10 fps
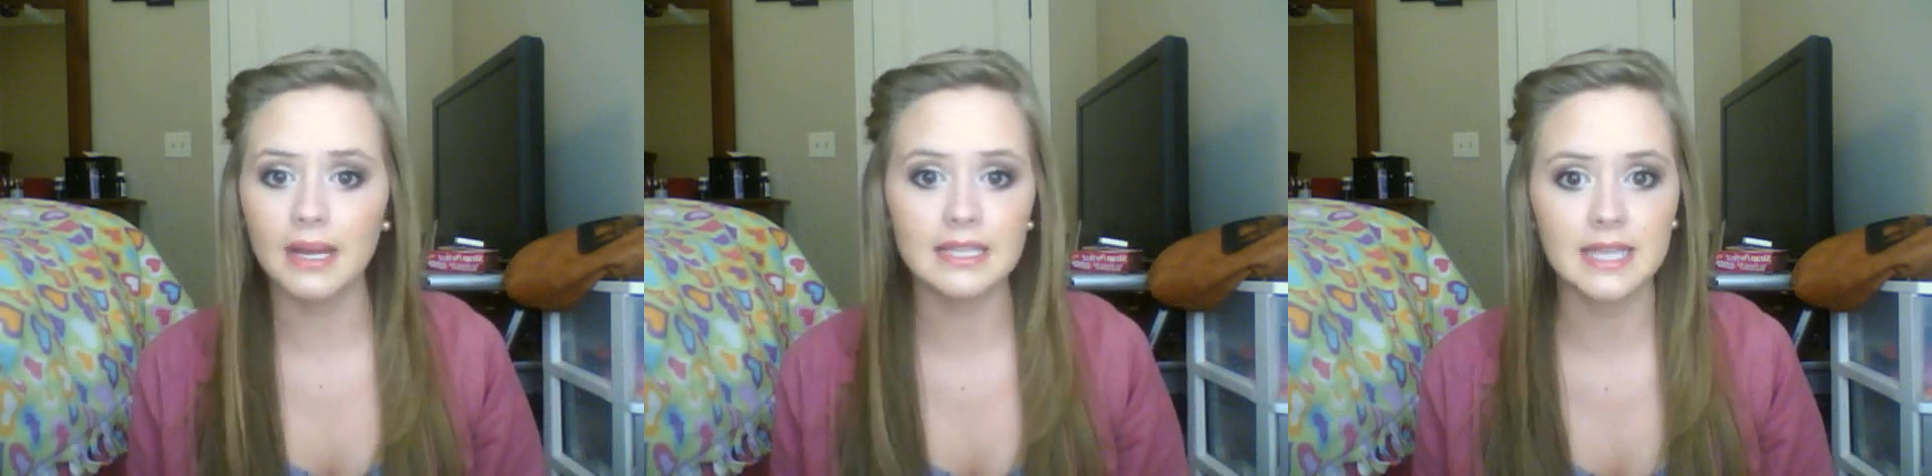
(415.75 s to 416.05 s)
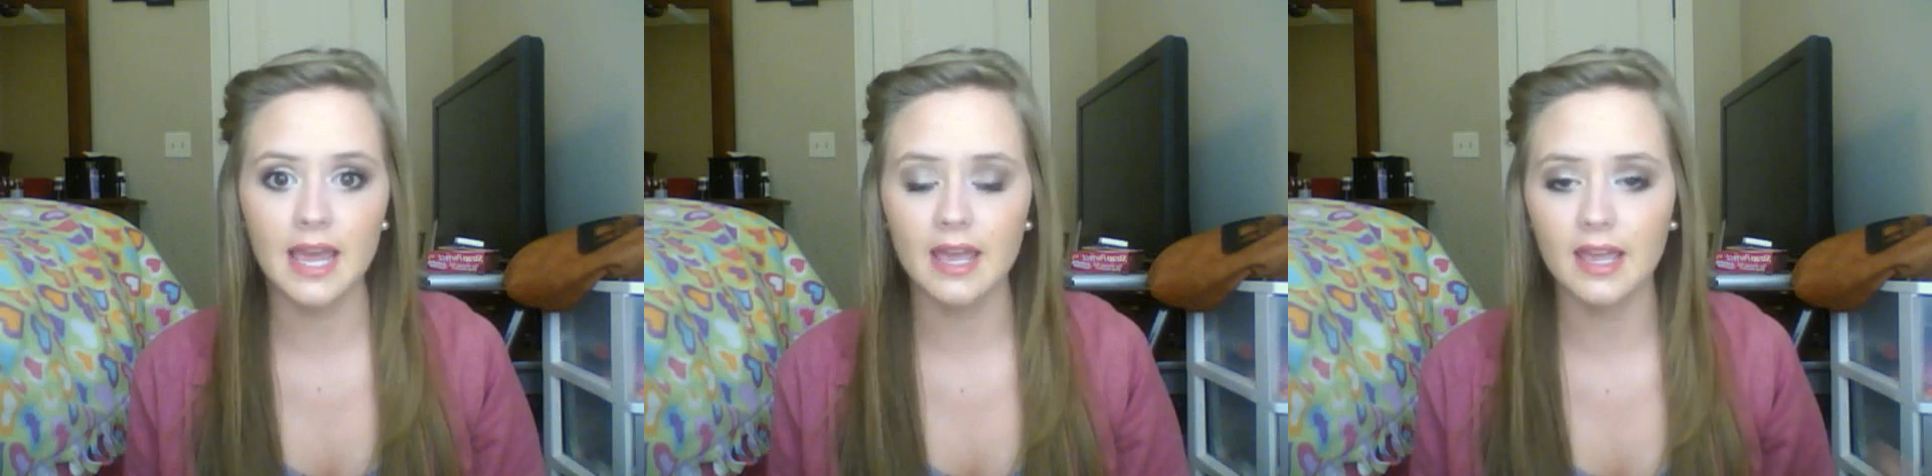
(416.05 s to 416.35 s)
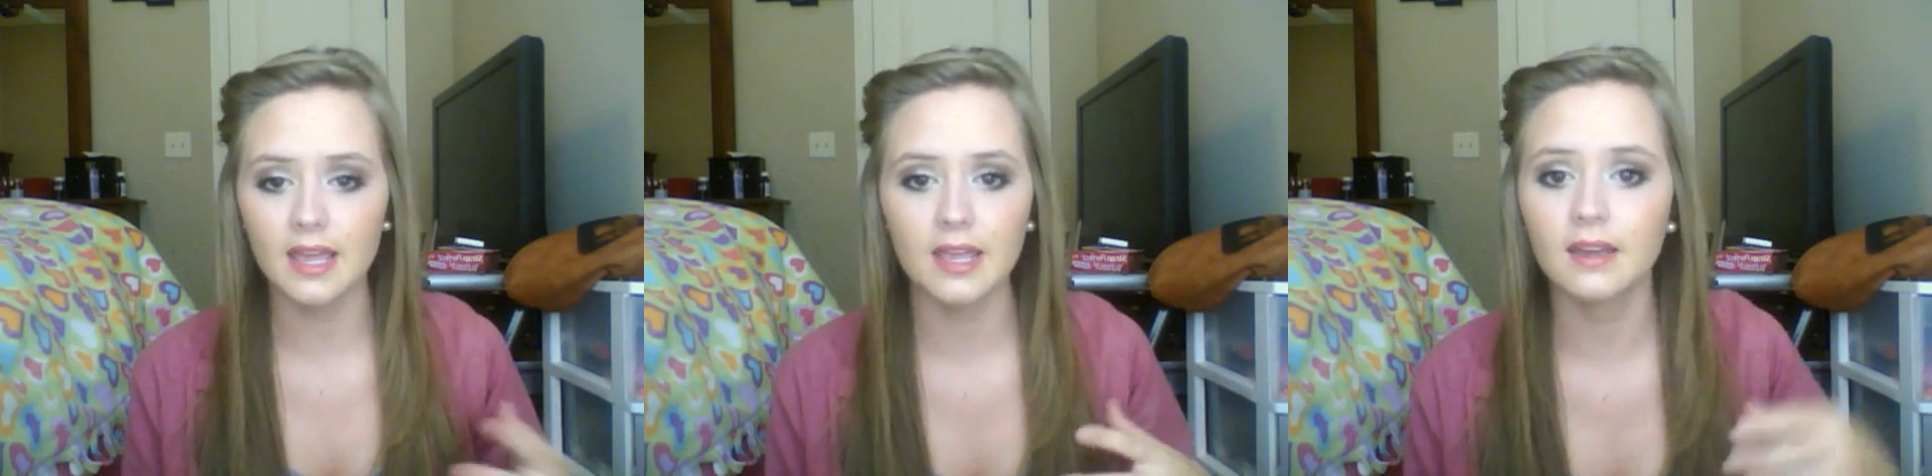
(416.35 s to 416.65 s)
any
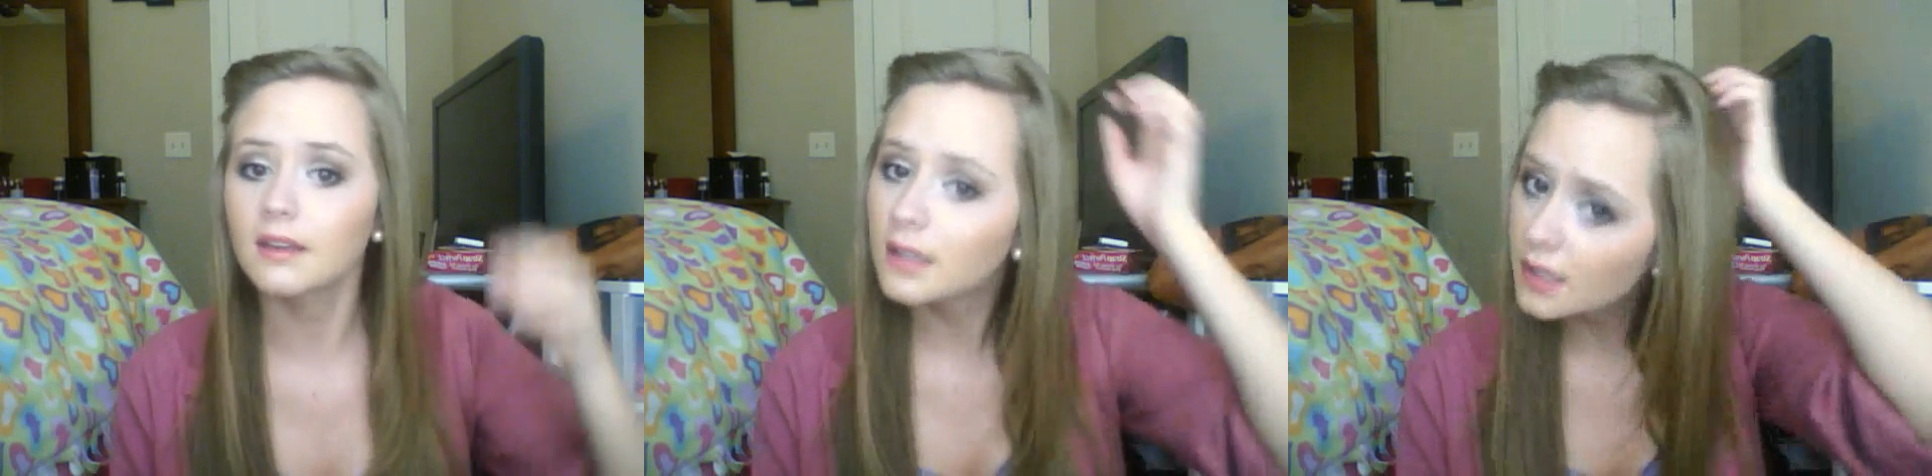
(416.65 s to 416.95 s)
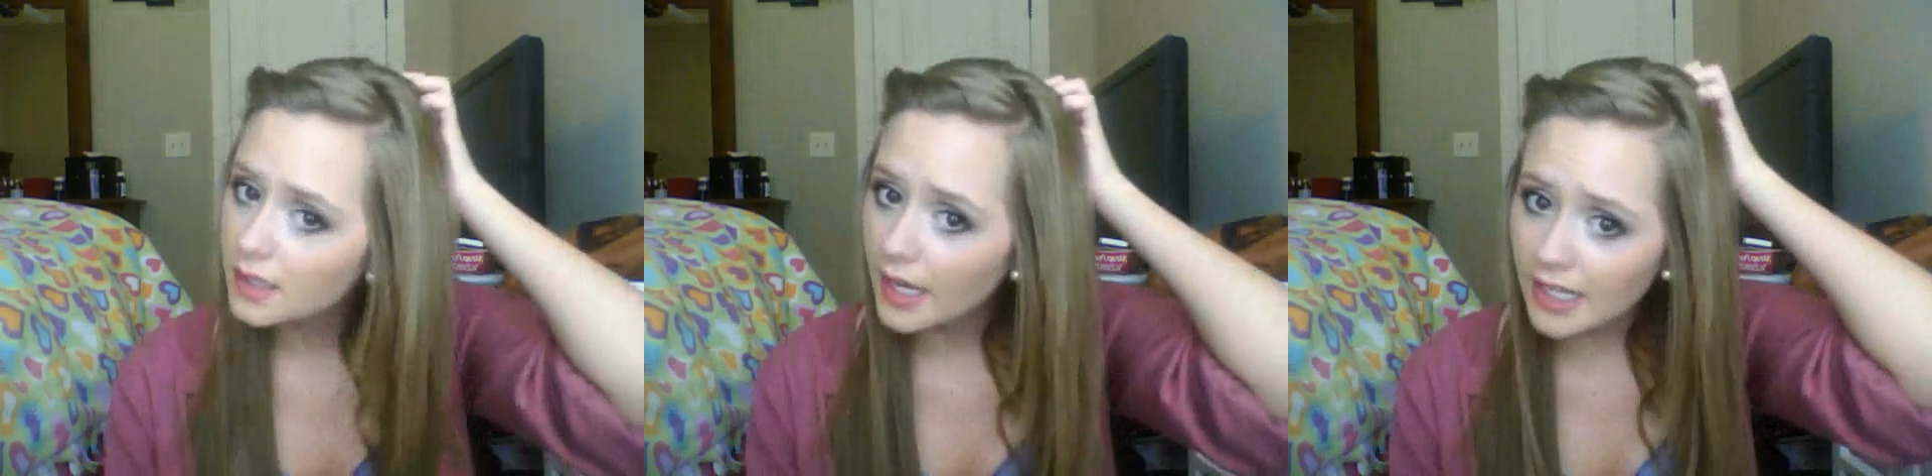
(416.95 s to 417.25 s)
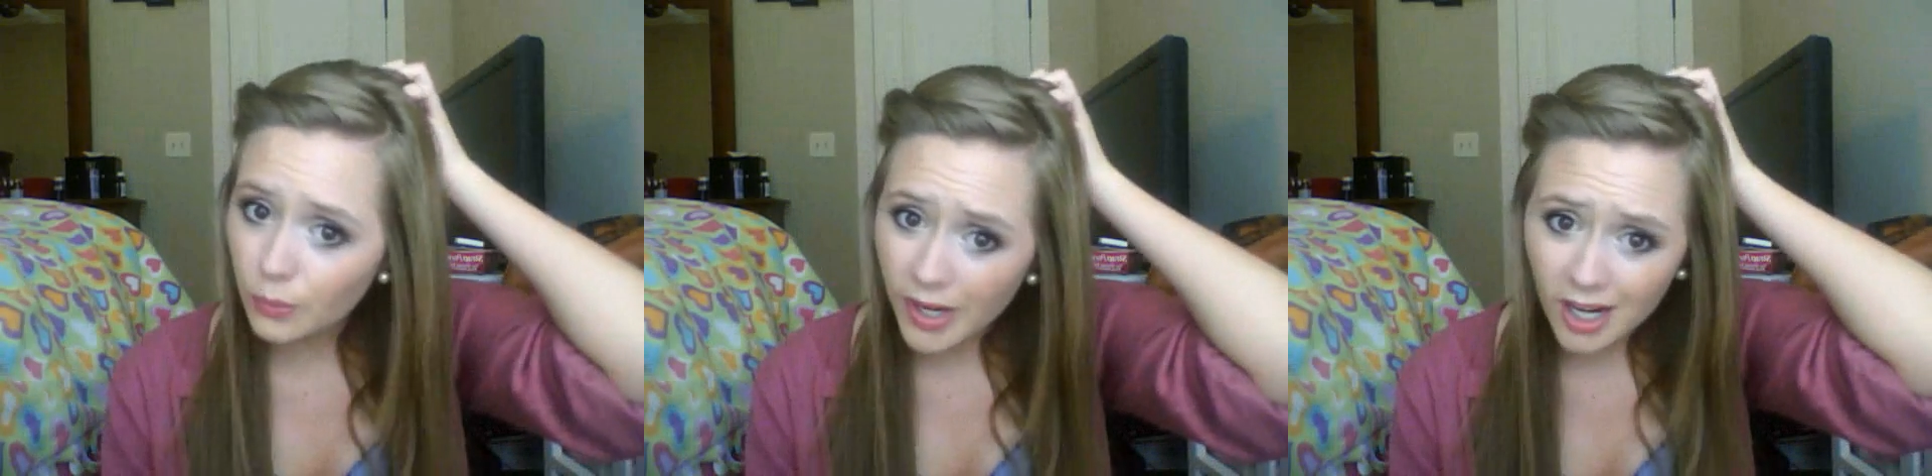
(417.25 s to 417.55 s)
day,
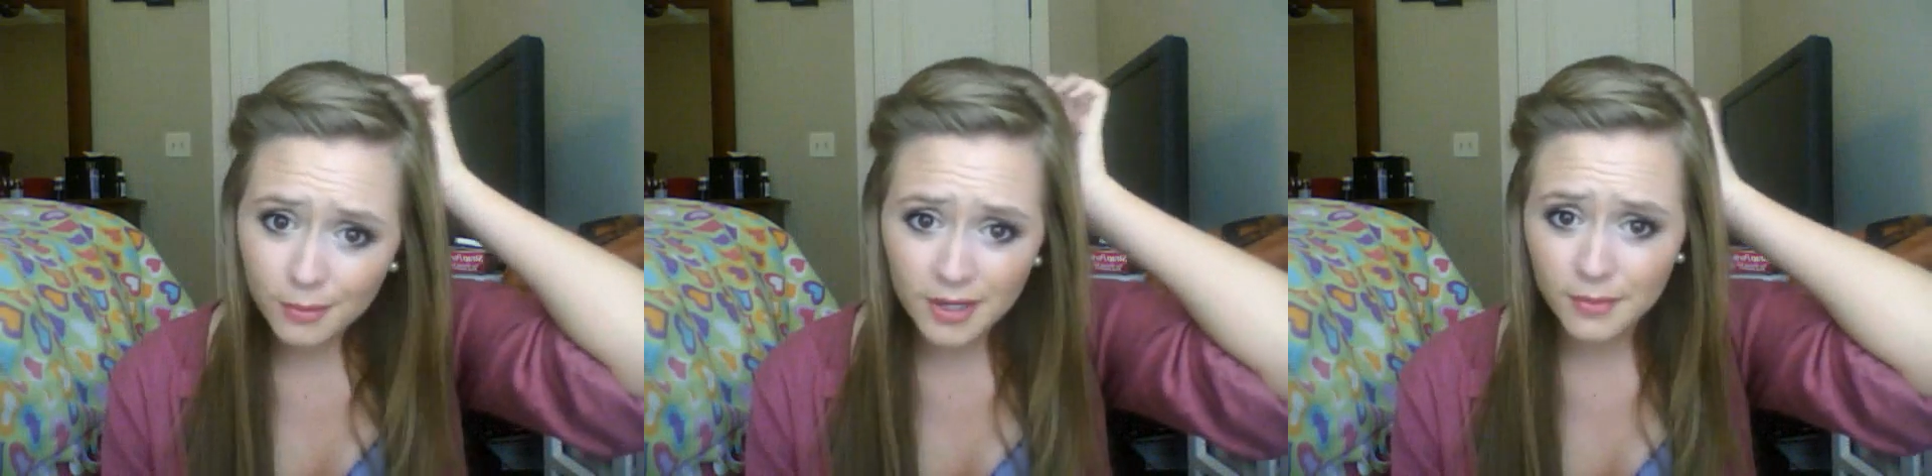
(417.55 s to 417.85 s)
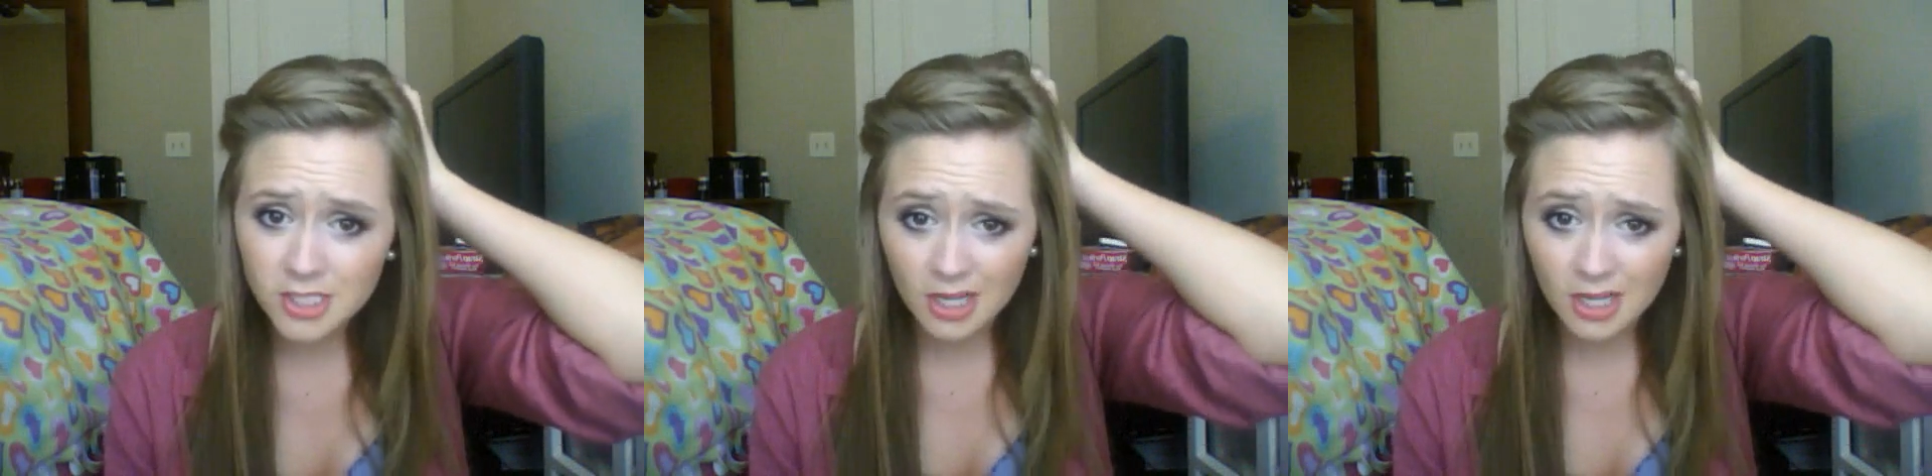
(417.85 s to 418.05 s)
anywhere pretty much.